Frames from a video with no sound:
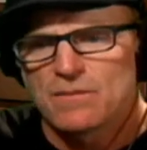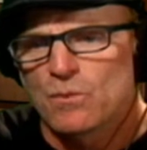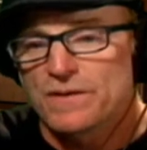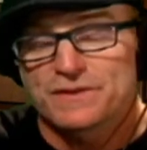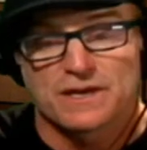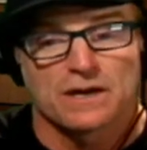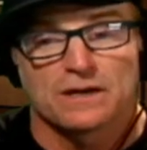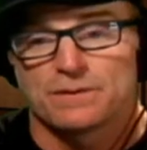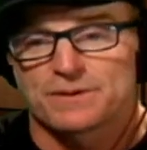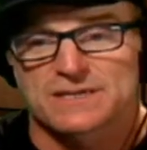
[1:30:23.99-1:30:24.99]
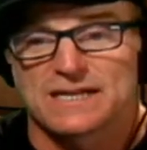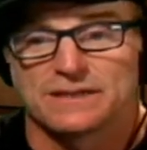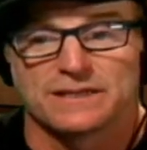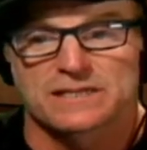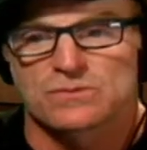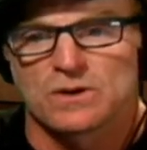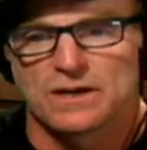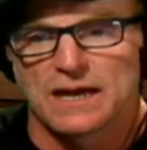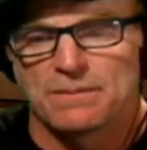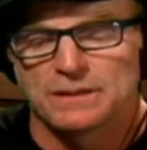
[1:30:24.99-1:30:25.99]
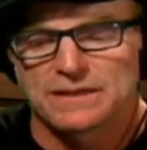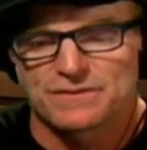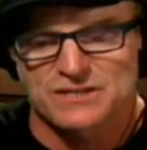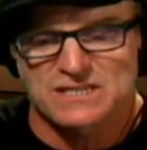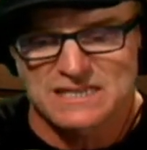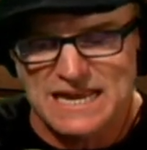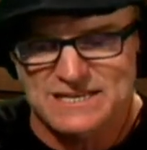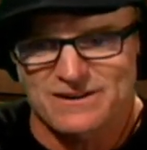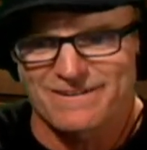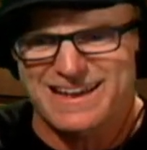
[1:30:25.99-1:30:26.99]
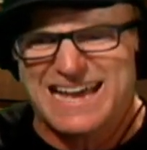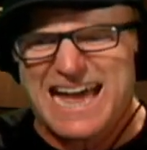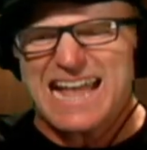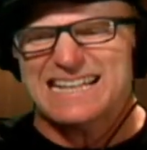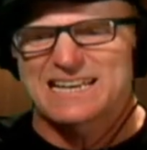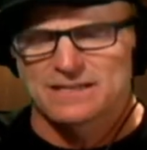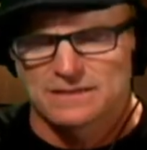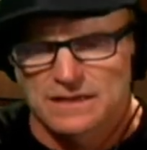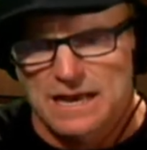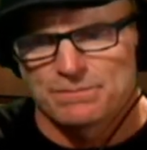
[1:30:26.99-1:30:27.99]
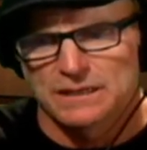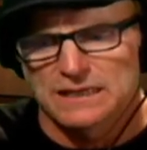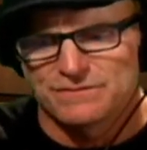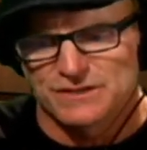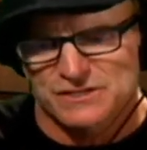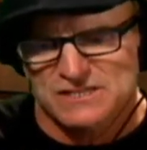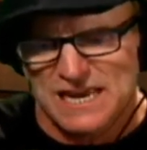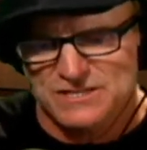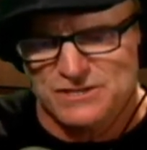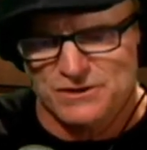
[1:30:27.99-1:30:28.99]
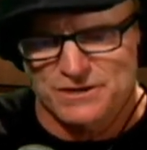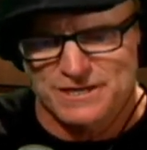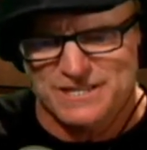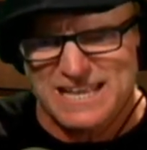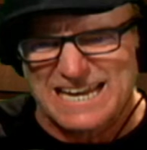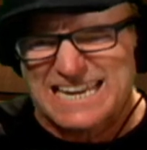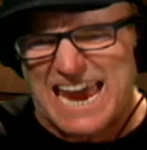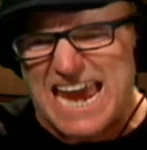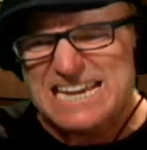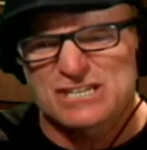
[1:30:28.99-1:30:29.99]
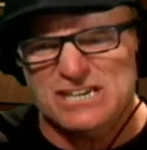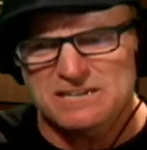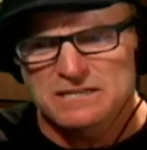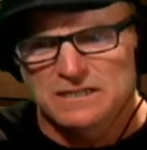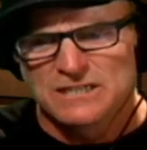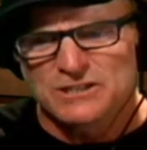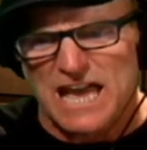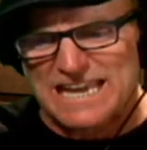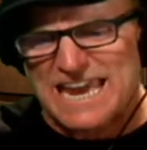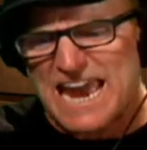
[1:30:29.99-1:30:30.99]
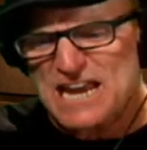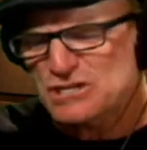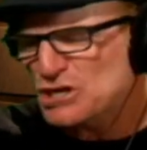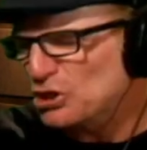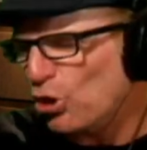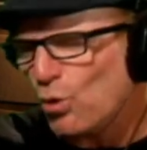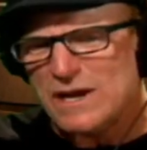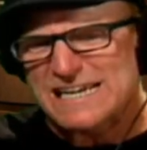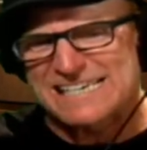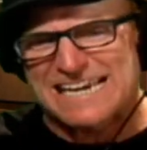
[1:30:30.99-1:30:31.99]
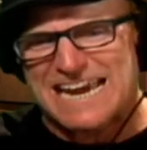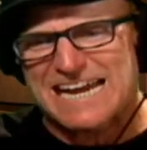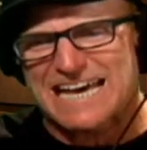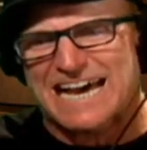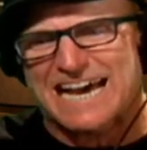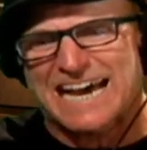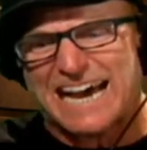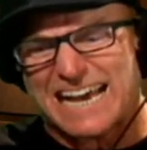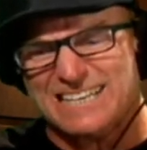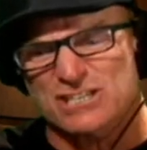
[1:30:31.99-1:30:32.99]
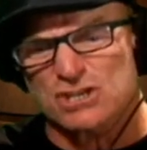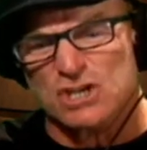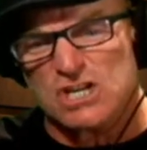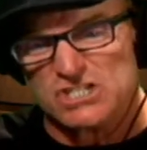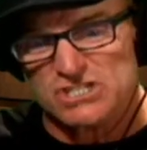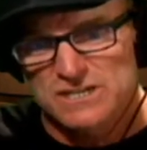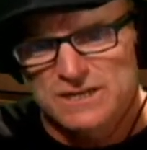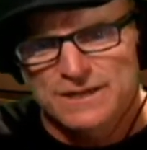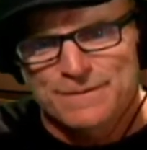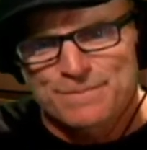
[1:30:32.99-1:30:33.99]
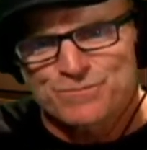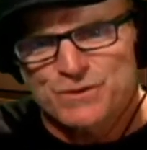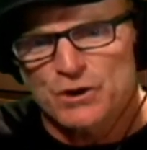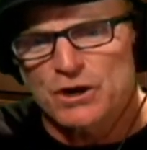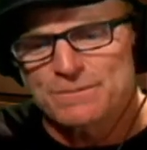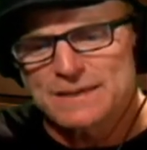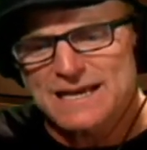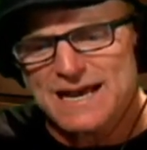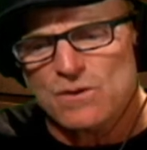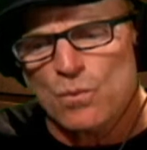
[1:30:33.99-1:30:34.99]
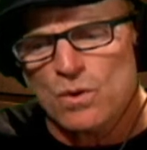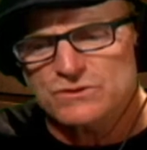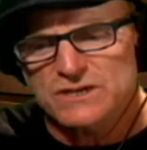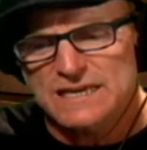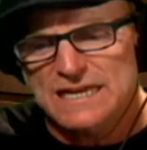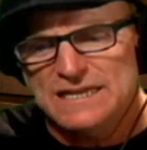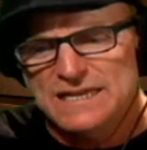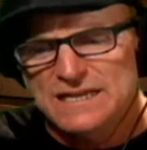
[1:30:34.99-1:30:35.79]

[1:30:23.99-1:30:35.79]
with you 100% on this one. I believe the Saints are hot. I believe the Saints are going to get that Cajun Louisiana hot sauce. They're going to be hot once again.